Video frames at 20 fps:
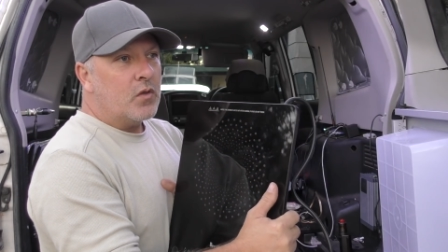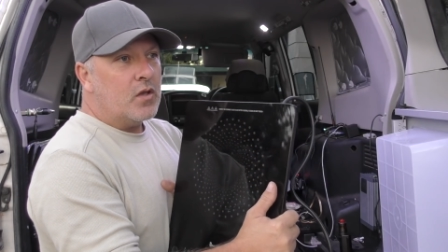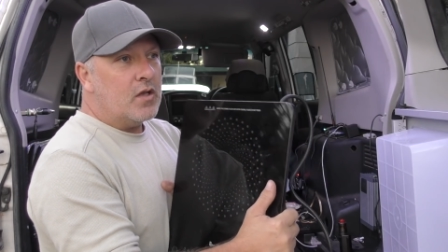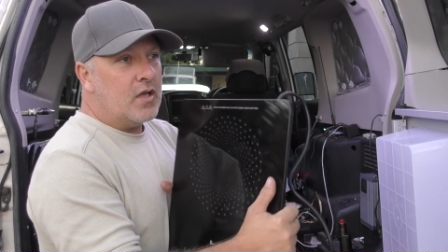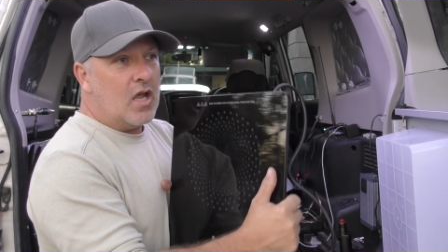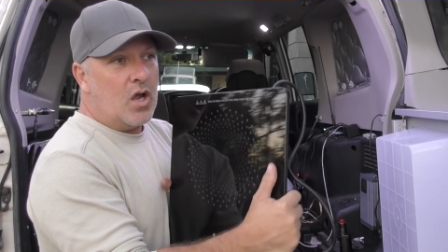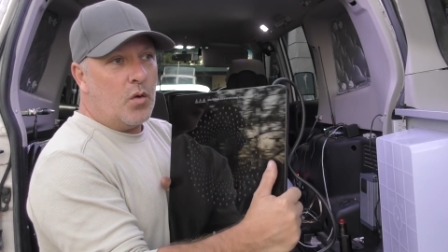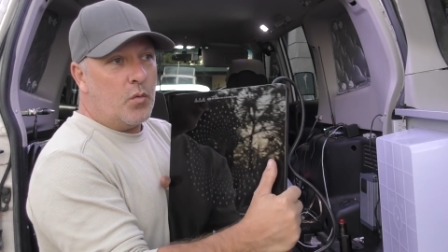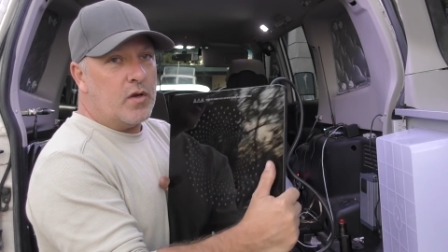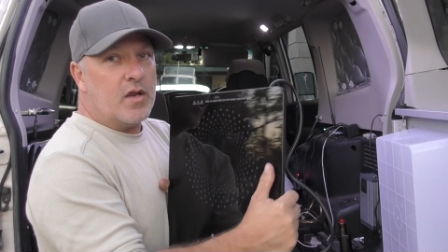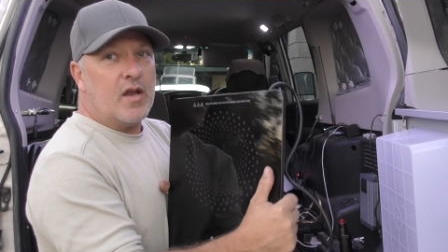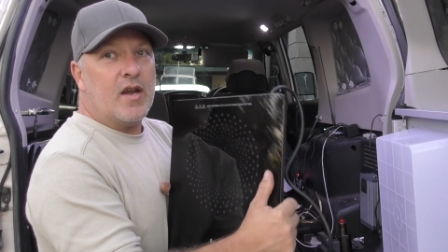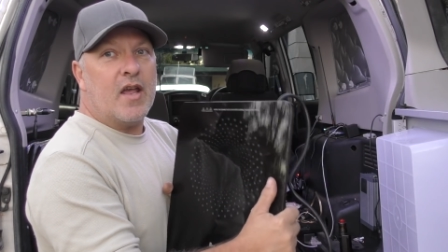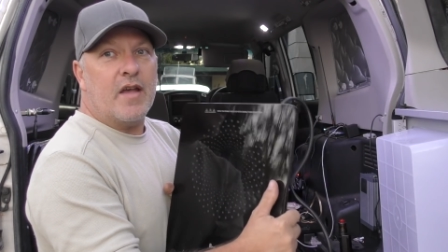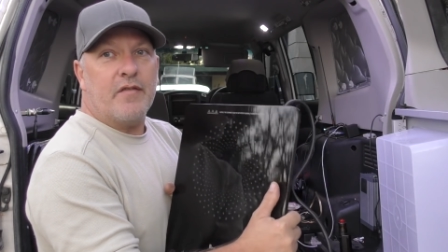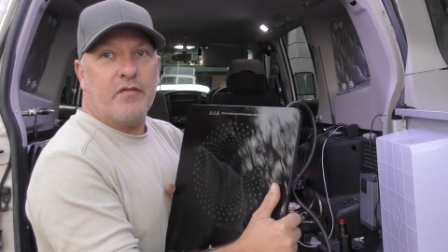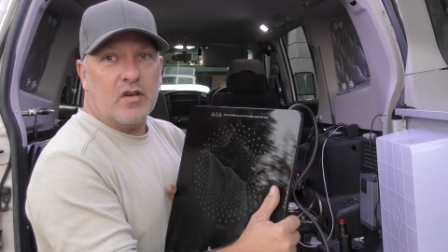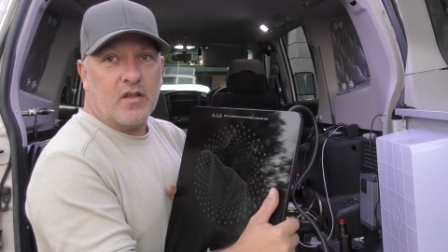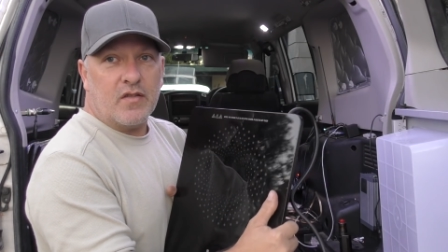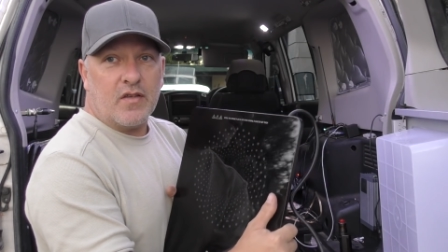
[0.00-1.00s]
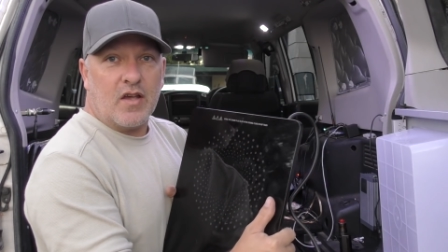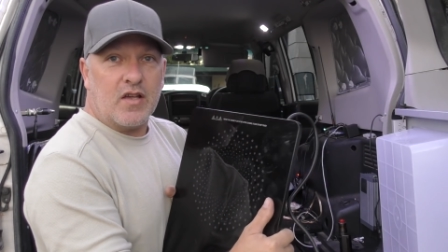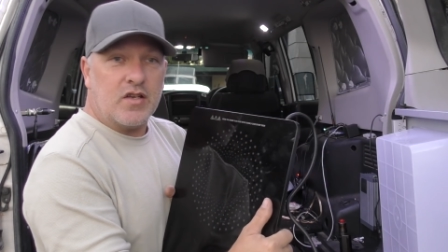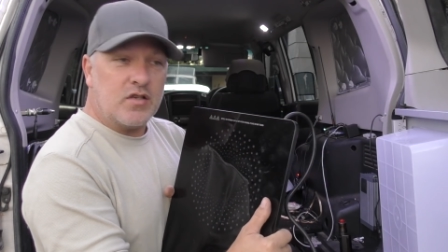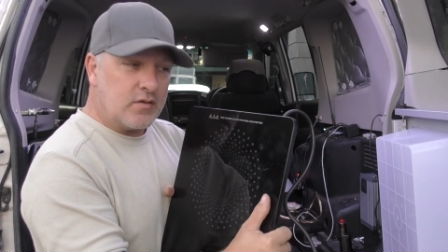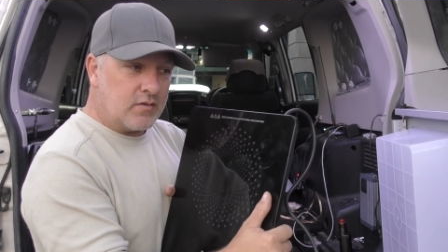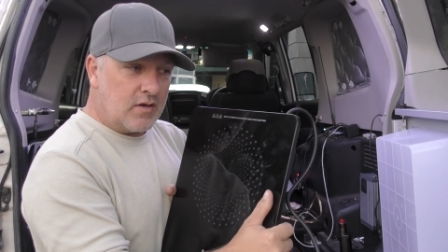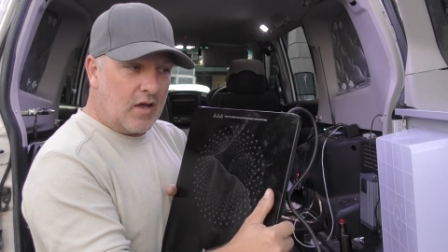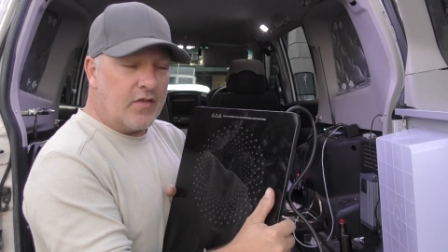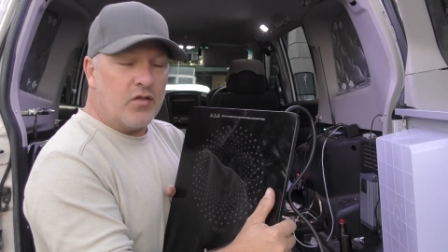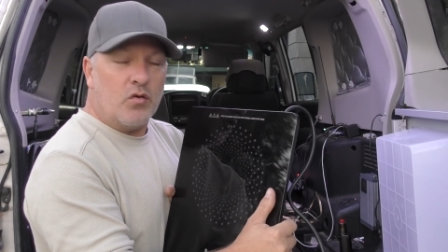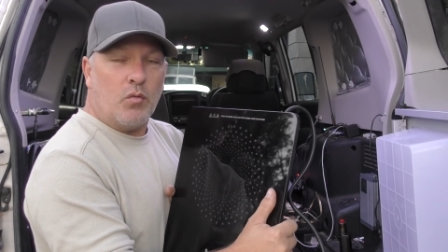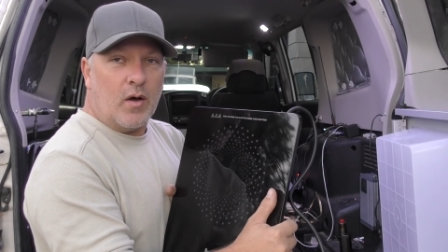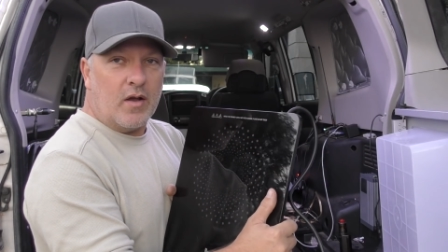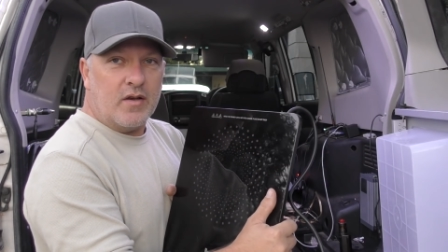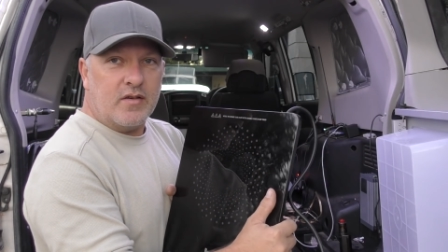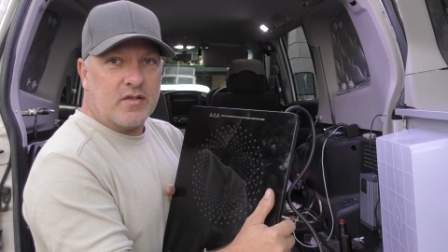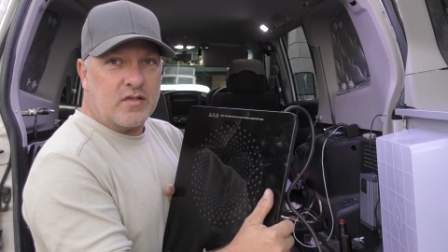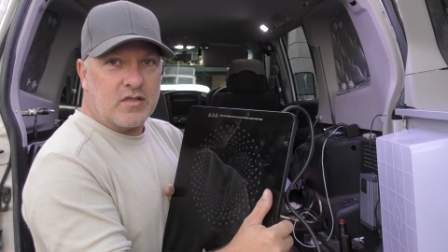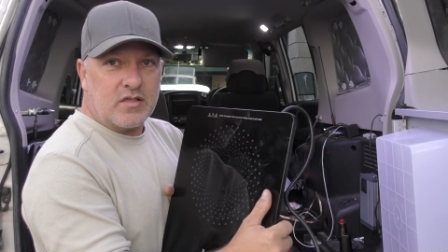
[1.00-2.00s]
yeah, we don't have any of those other
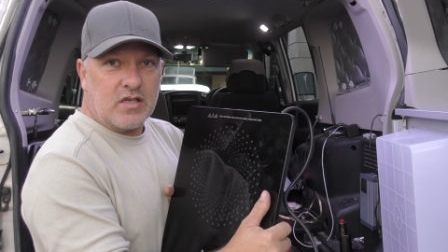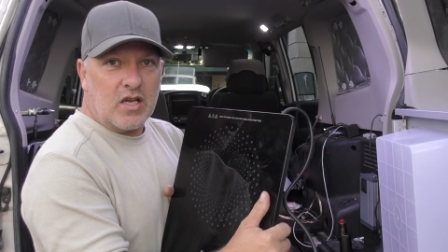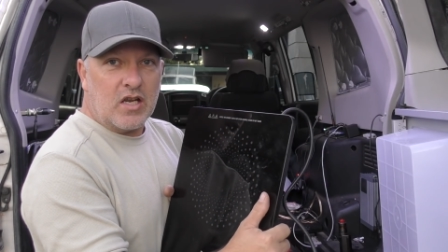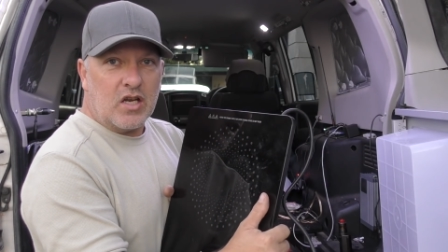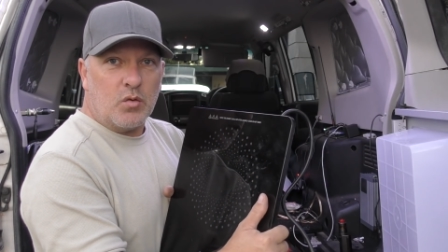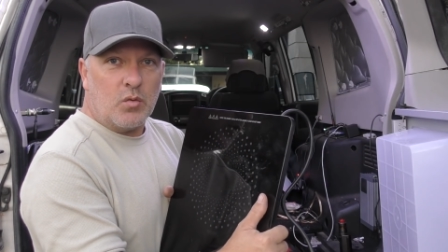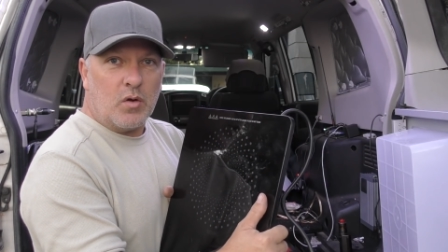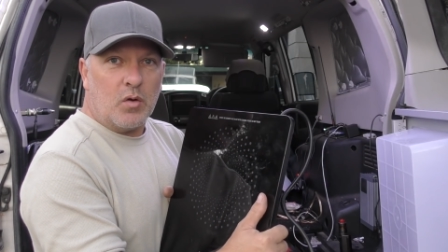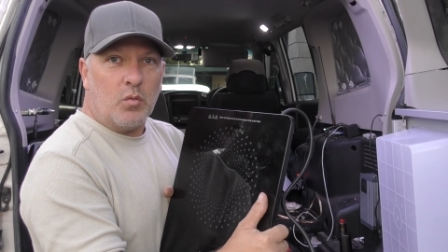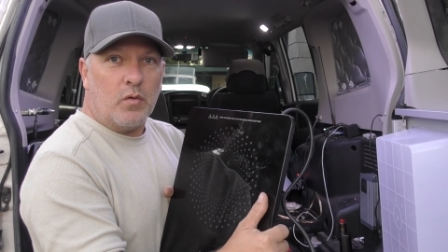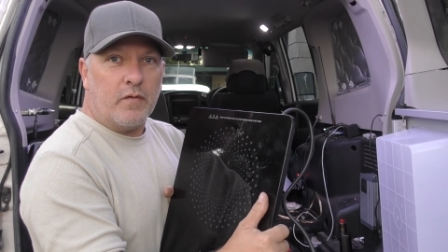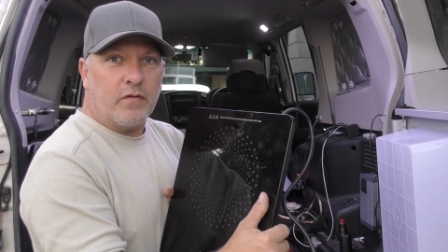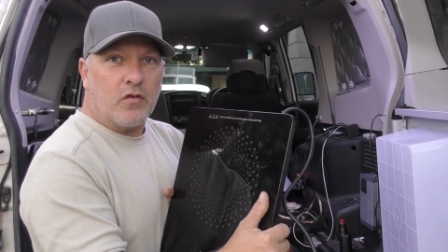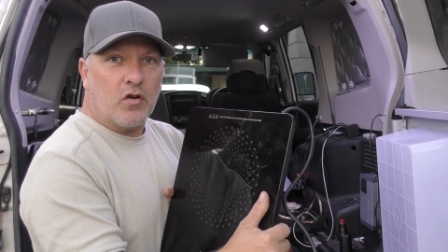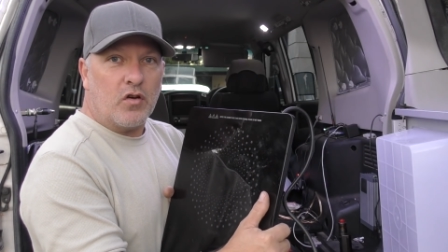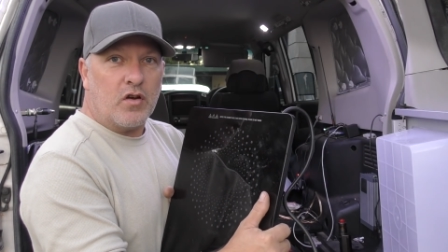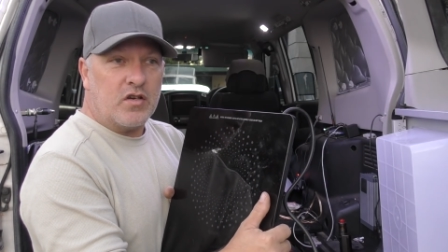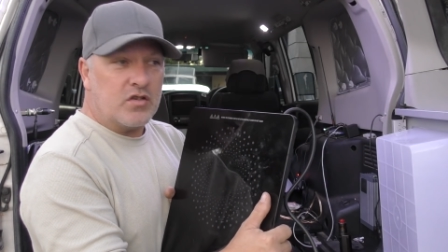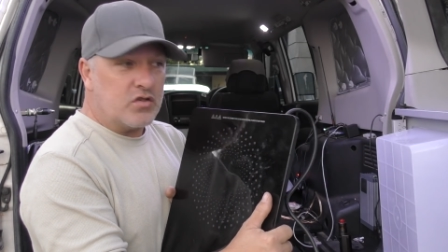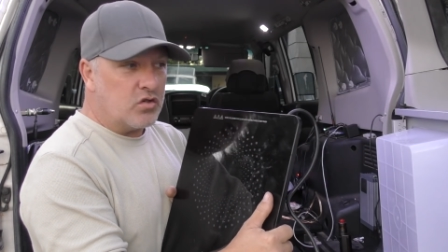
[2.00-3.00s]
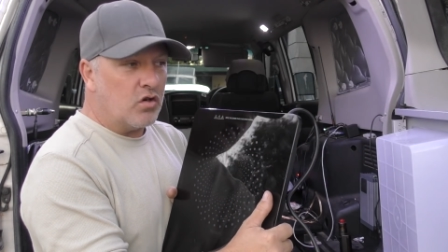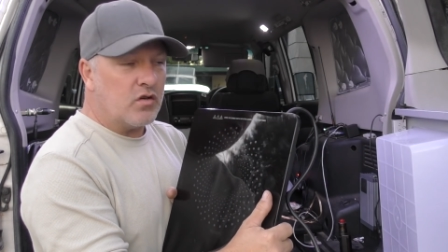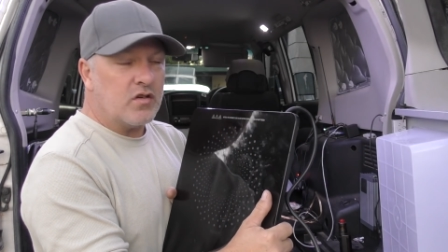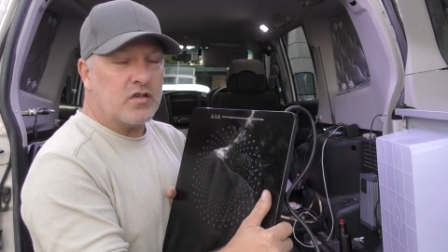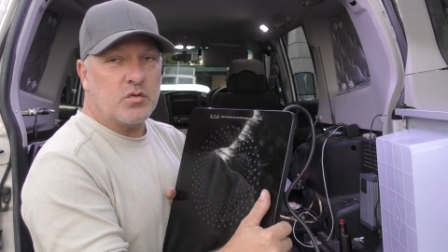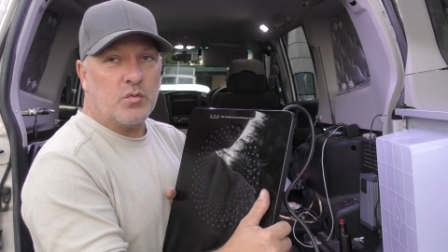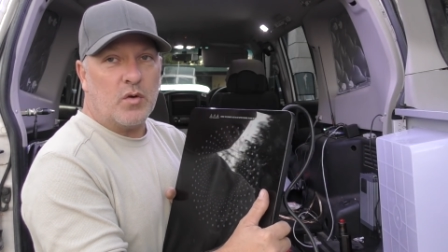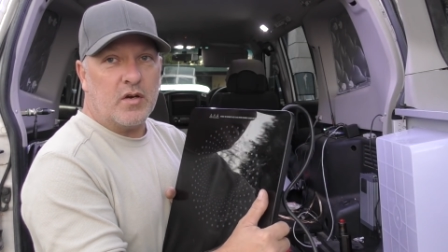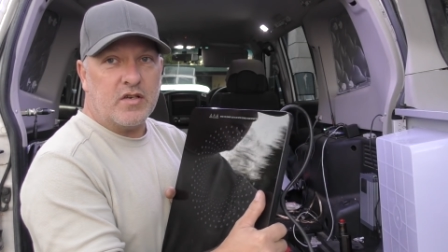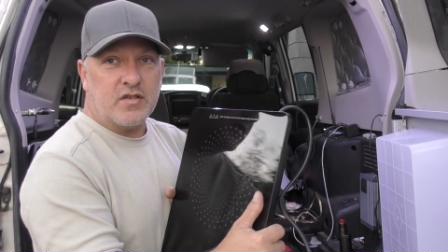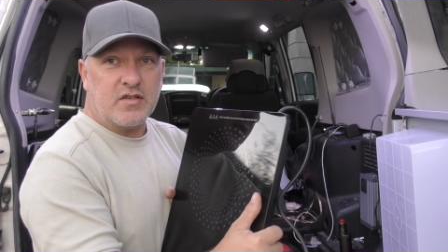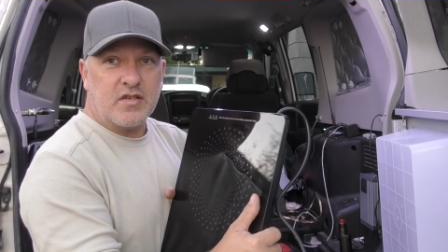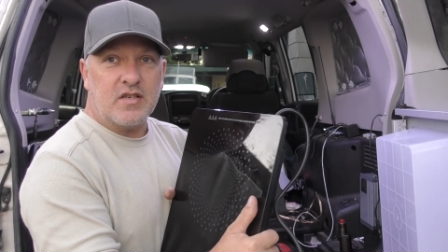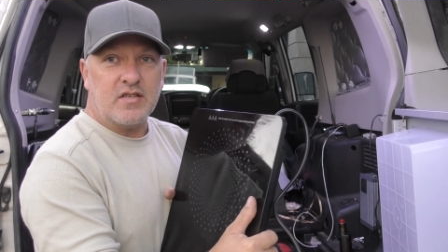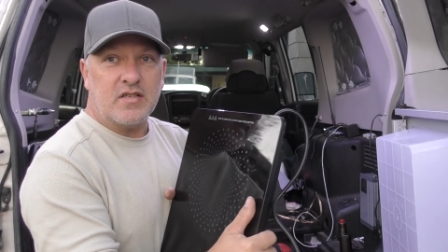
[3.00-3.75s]
ones, it's the only one we've got in stock is the one you see